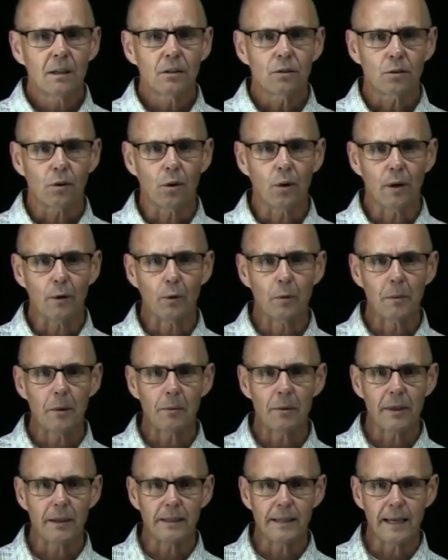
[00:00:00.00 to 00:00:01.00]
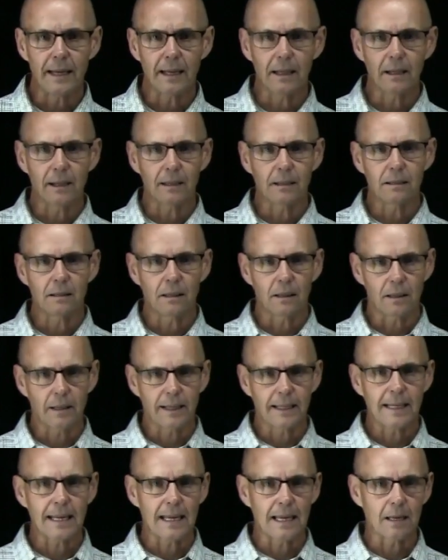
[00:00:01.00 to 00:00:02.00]
So I remember the day that
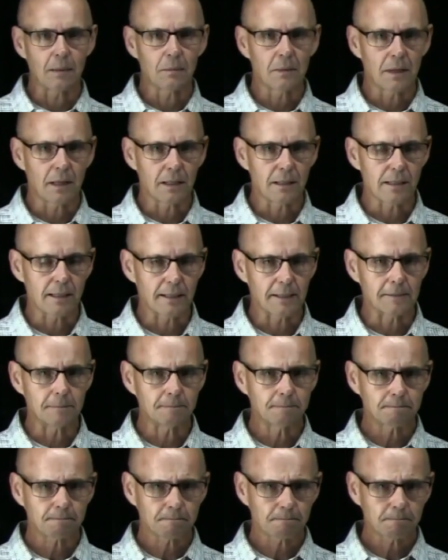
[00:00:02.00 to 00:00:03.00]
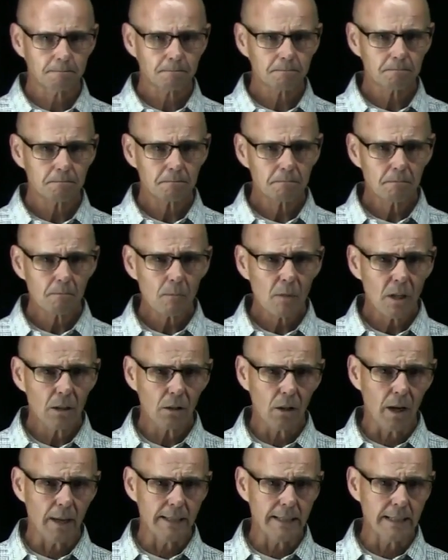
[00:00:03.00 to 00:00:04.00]
they came, and
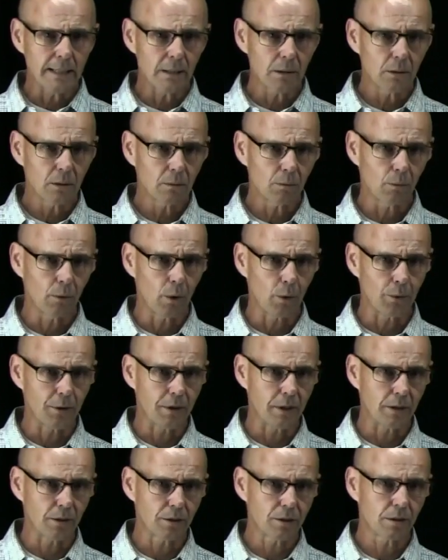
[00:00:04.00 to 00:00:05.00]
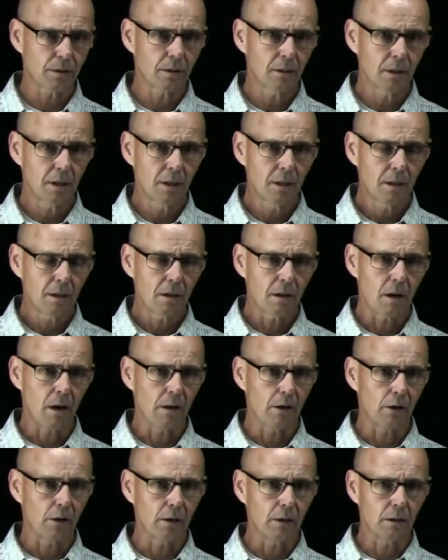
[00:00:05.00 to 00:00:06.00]
Claudine wrote this
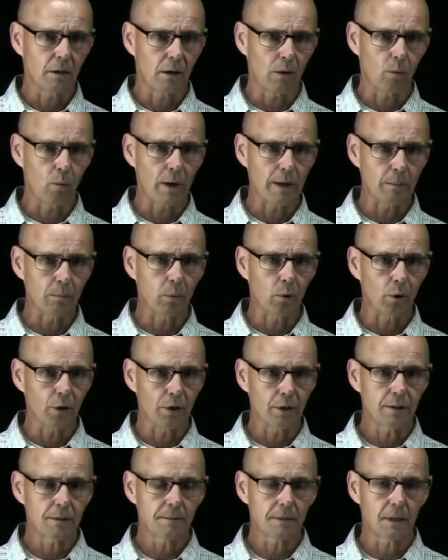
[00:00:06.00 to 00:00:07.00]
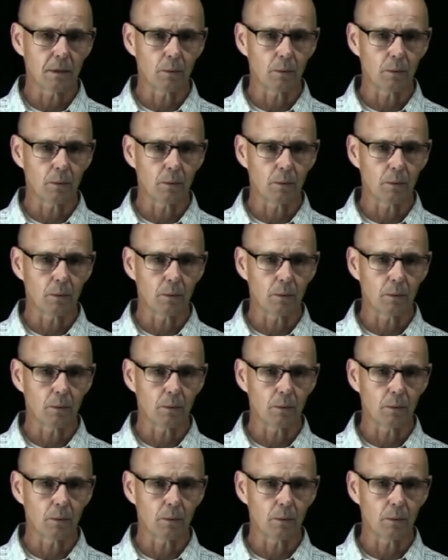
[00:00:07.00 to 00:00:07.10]
on our whiteboard.